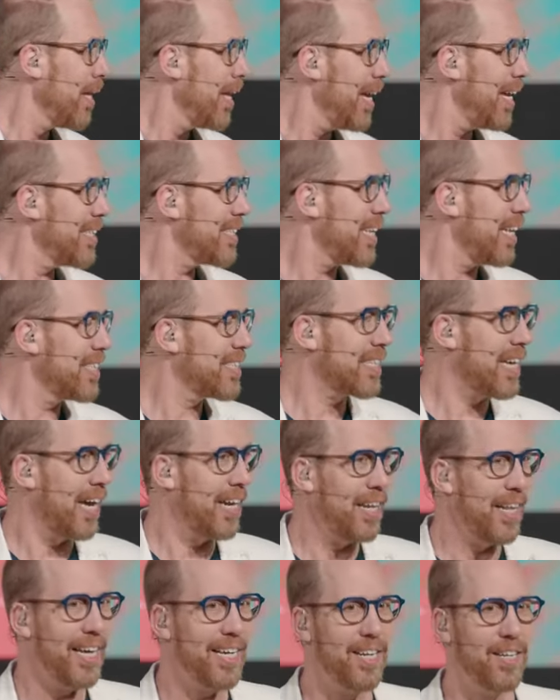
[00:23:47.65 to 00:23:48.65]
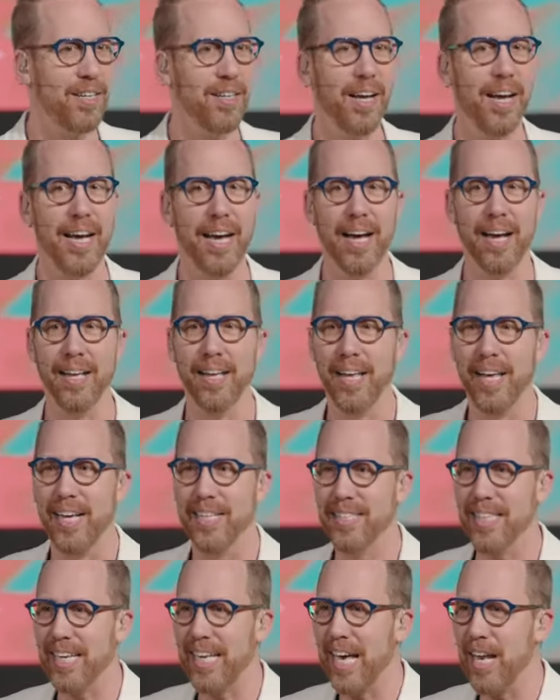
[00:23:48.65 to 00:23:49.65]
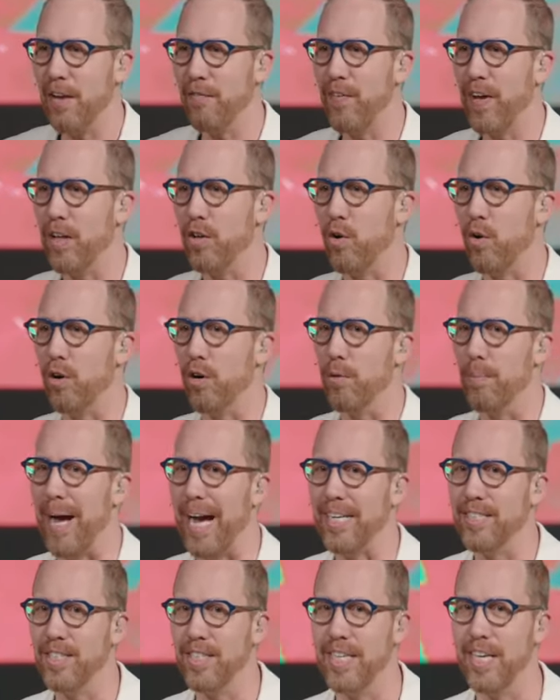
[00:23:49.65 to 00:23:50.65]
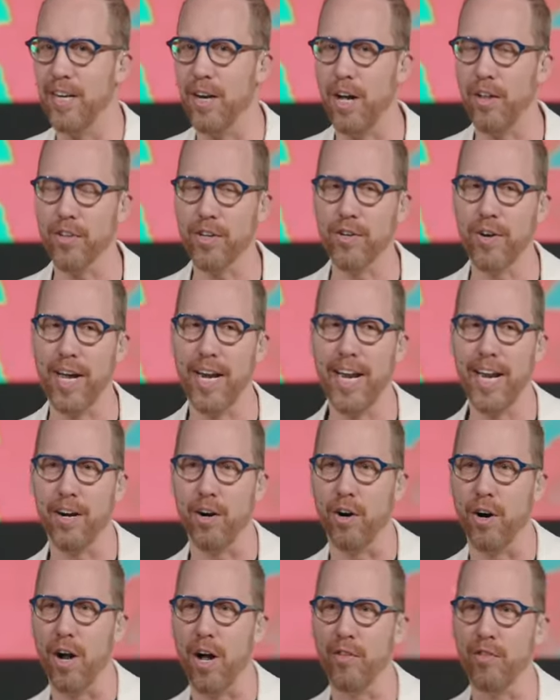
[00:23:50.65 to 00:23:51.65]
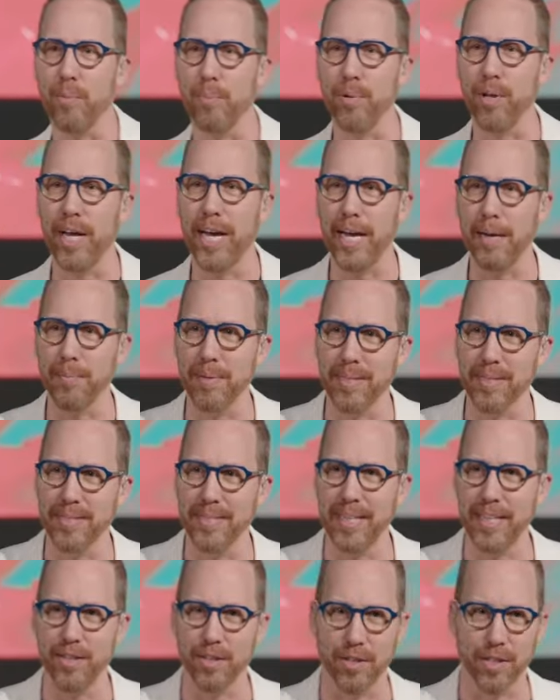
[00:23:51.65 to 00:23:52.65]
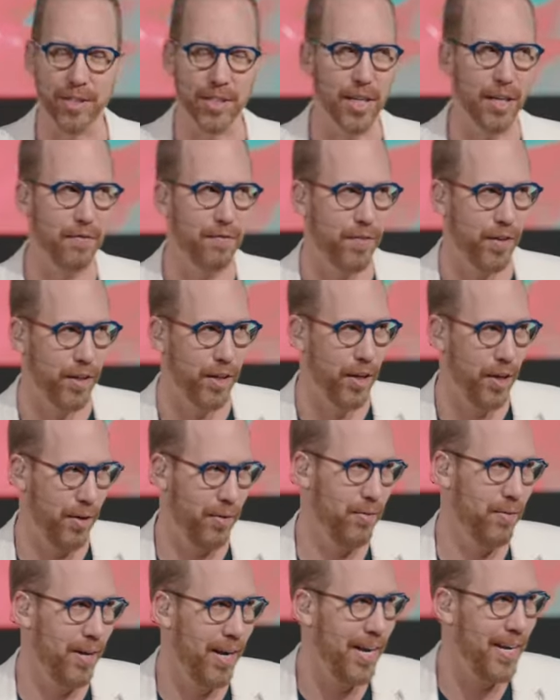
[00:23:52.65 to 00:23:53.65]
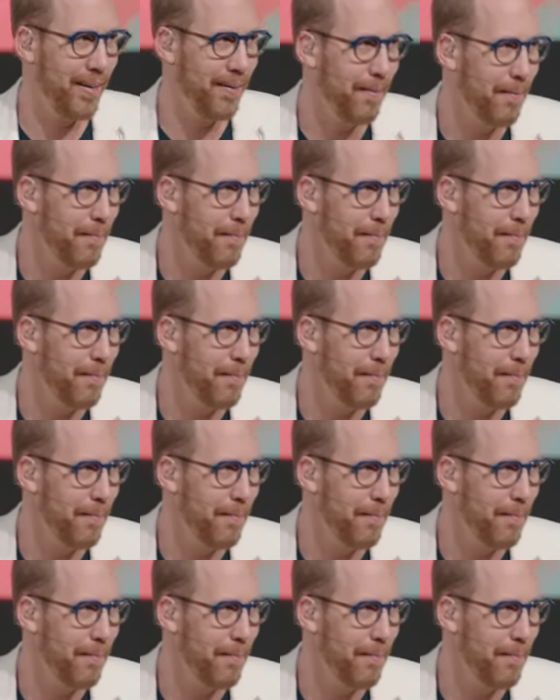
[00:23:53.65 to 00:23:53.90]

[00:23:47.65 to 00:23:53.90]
It's, it's kind of like, uh, it's like NFL quarterbacks. You get all the credit or all the blame, and neither is good for you, right?